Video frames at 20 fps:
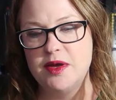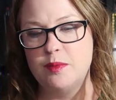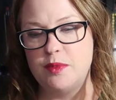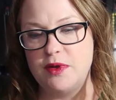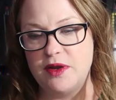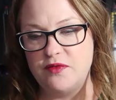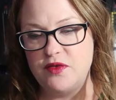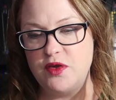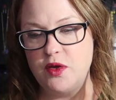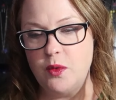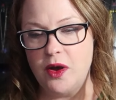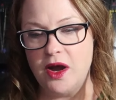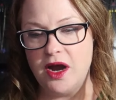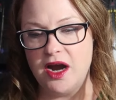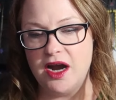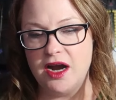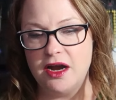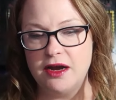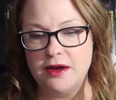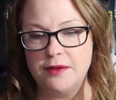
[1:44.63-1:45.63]
But if you
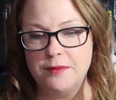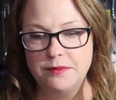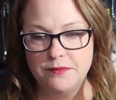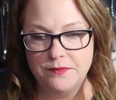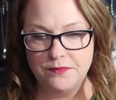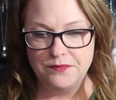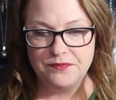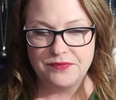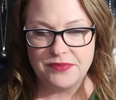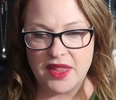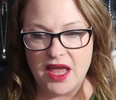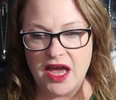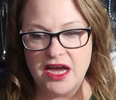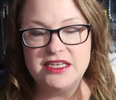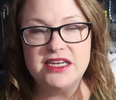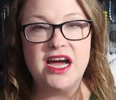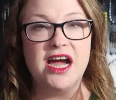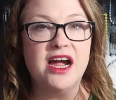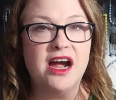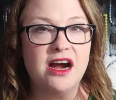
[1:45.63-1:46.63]
are a
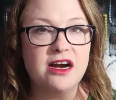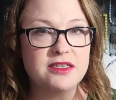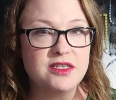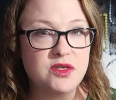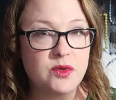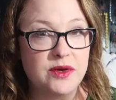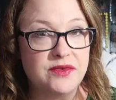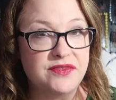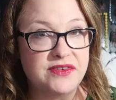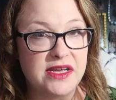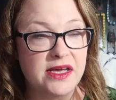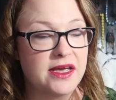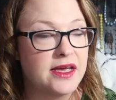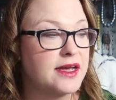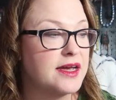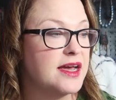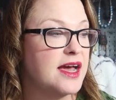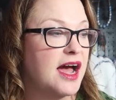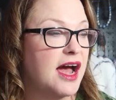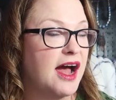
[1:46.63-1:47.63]
die-hard Swiftie,
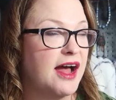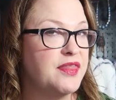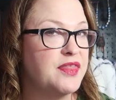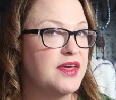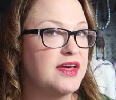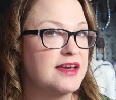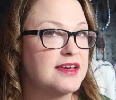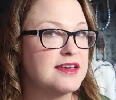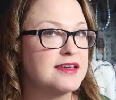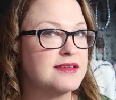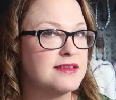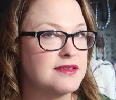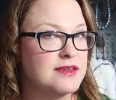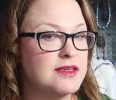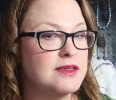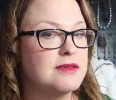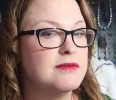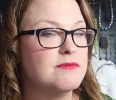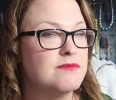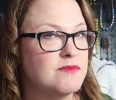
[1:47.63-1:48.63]
I think
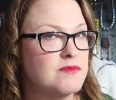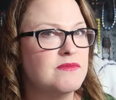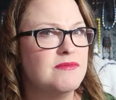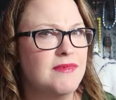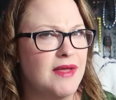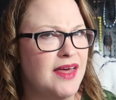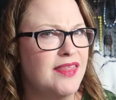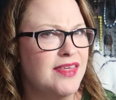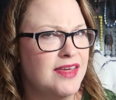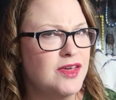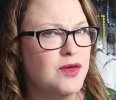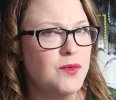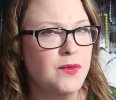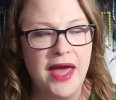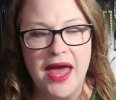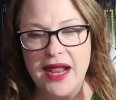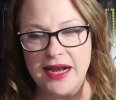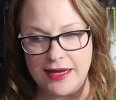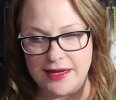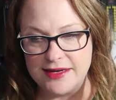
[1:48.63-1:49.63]
I think you'll
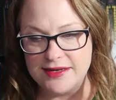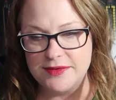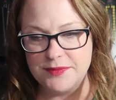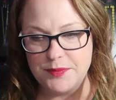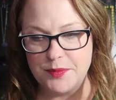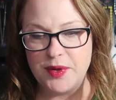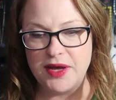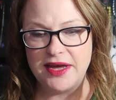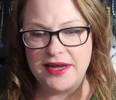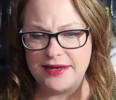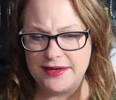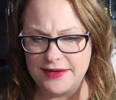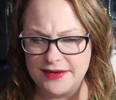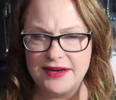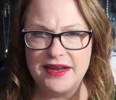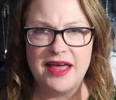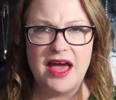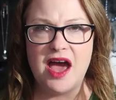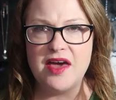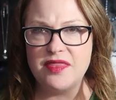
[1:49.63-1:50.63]
get it.
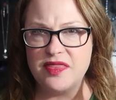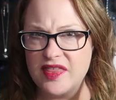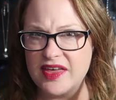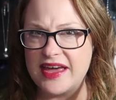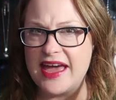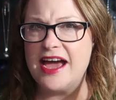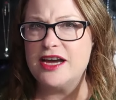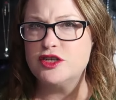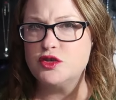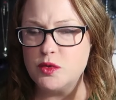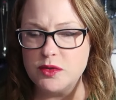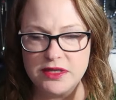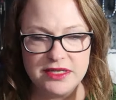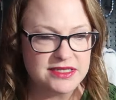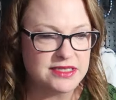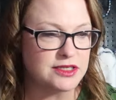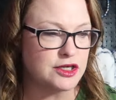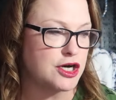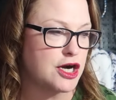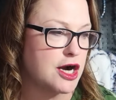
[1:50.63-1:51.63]
But I, the casual
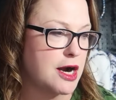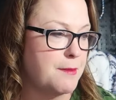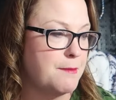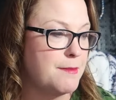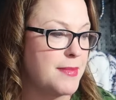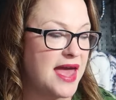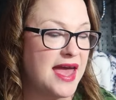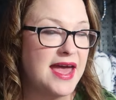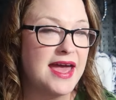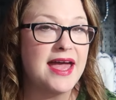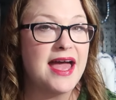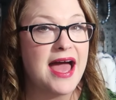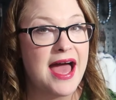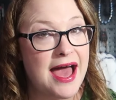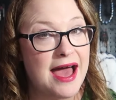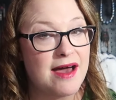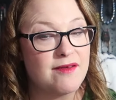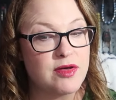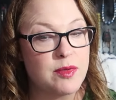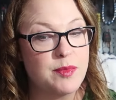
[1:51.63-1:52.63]
listener may
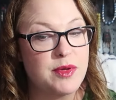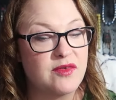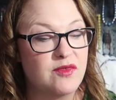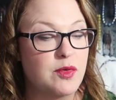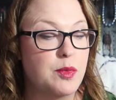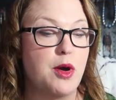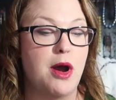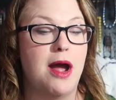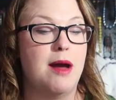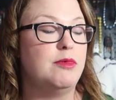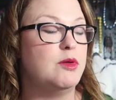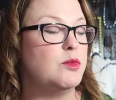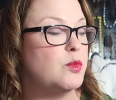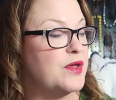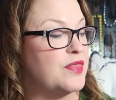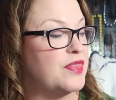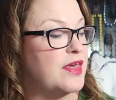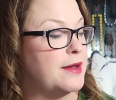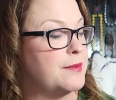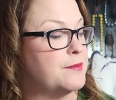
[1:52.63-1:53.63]
have a bit of a problem
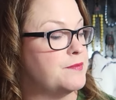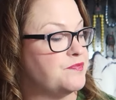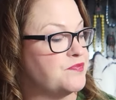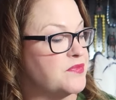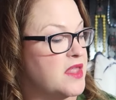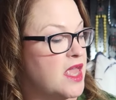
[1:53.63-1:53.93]
with it.